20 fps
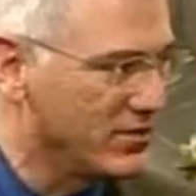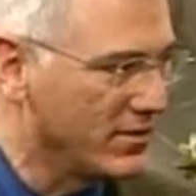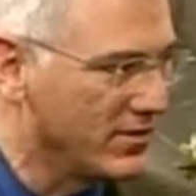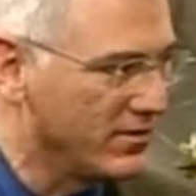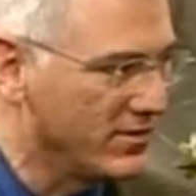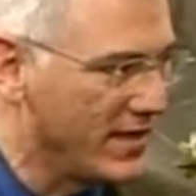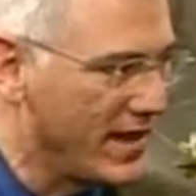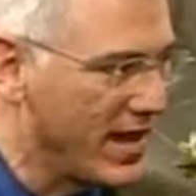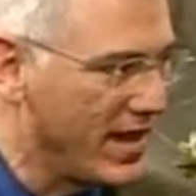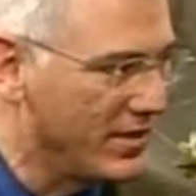of as
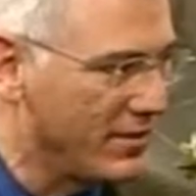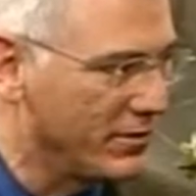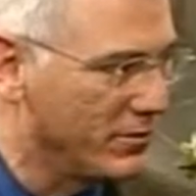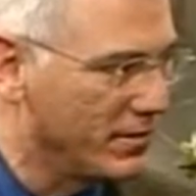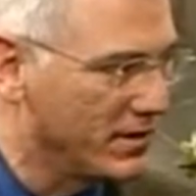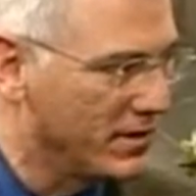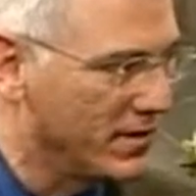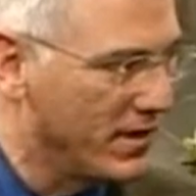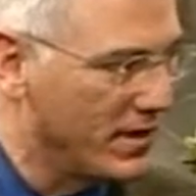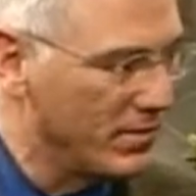the angel
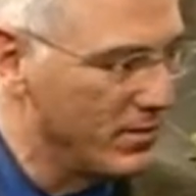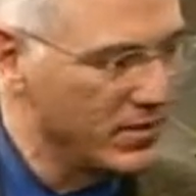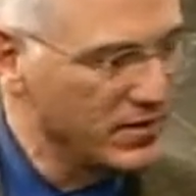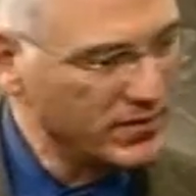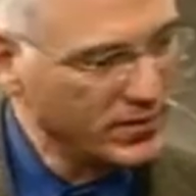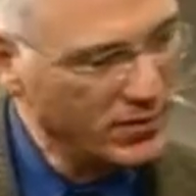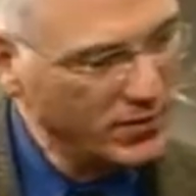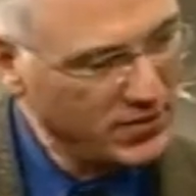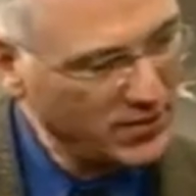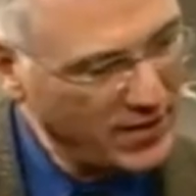of death who
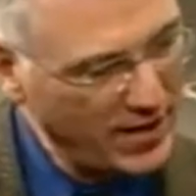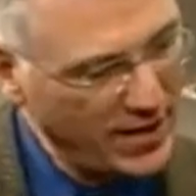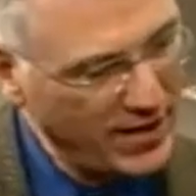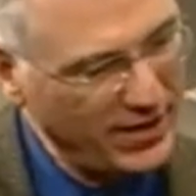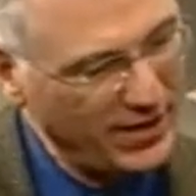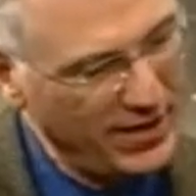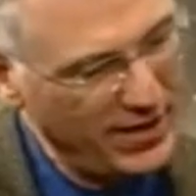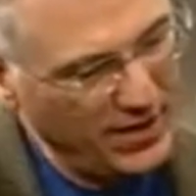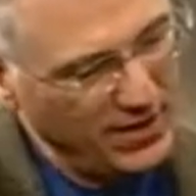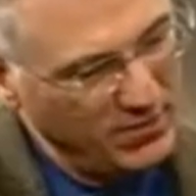had come. And
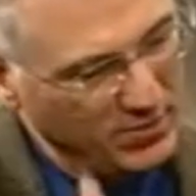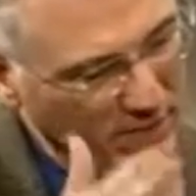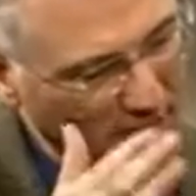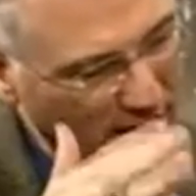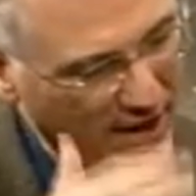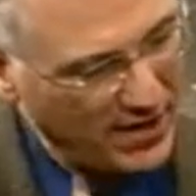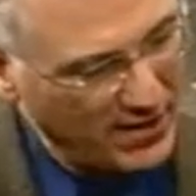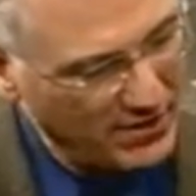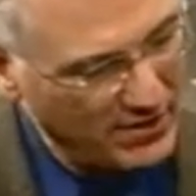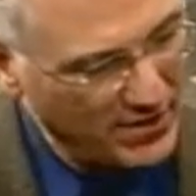so as
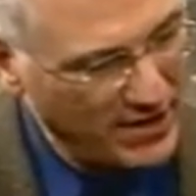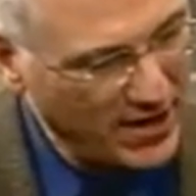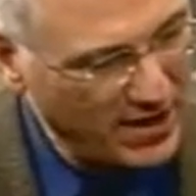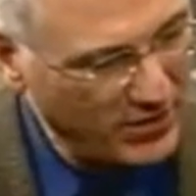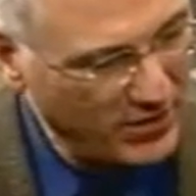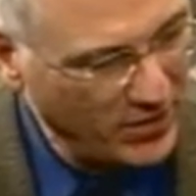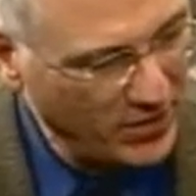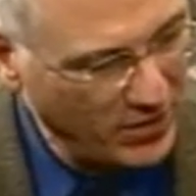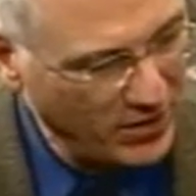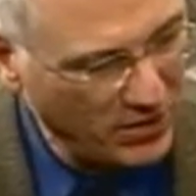I
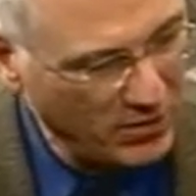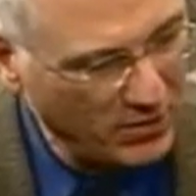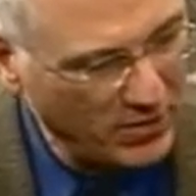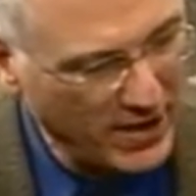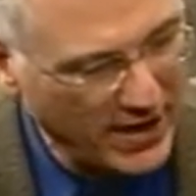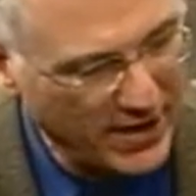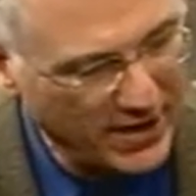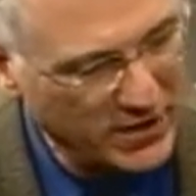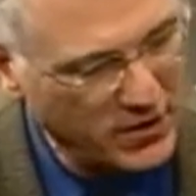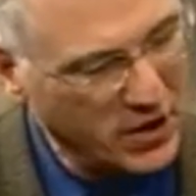meandered down
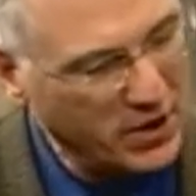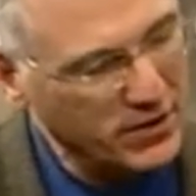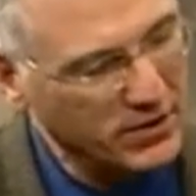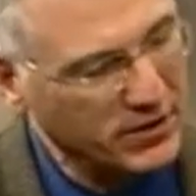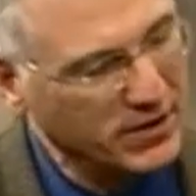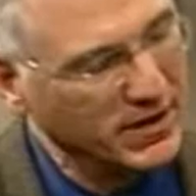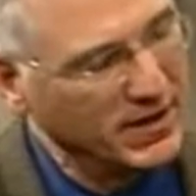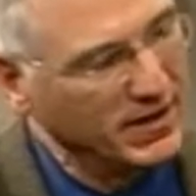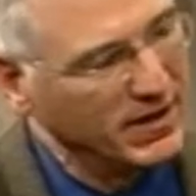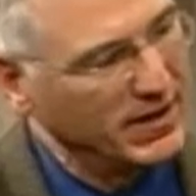the
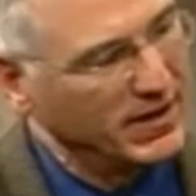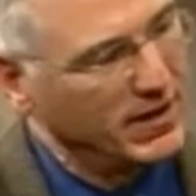hallway,